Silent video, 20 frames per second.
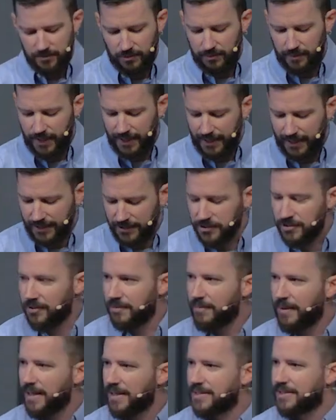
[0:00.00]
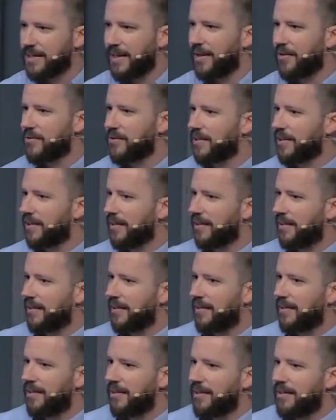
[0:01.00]
Well, my answer may sound
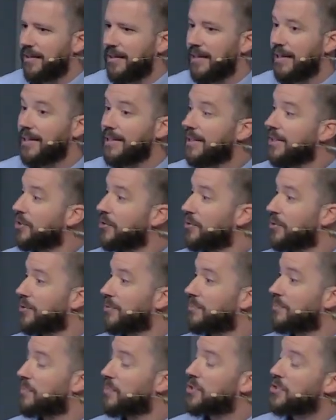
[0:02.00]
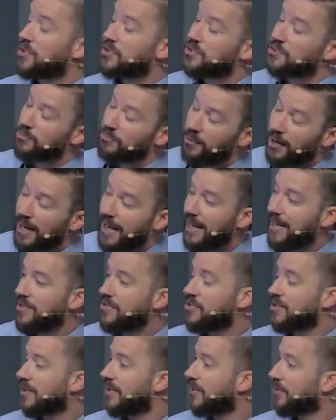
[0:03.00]
a little
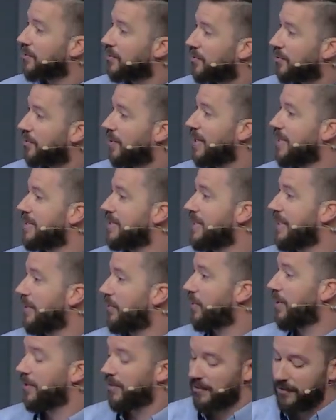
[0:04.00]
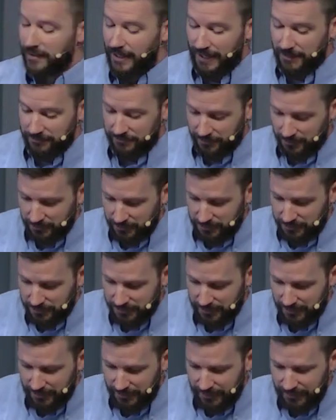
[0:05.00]
strange, a little crazy and weird at
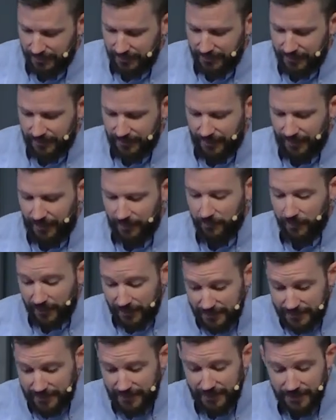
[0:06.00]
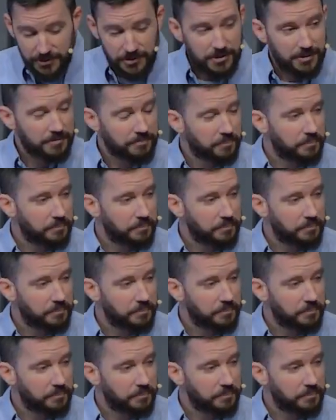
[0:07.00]
first, uh, but it's this